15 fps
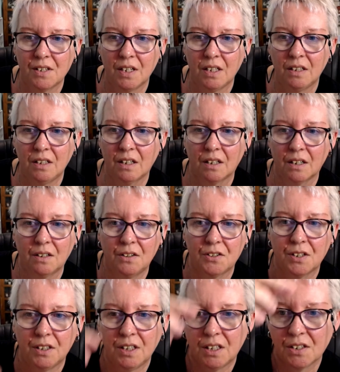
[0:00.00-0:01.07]
there you go. So
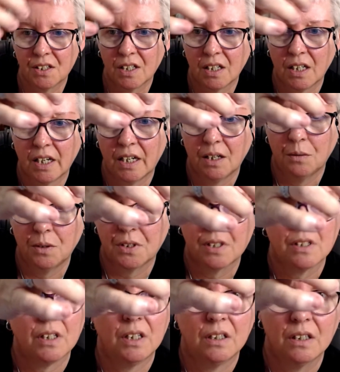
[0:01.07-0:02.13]
you can see how it's
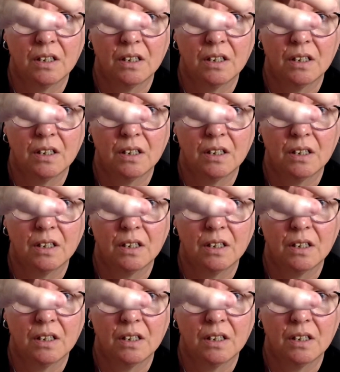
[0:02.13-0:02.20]
in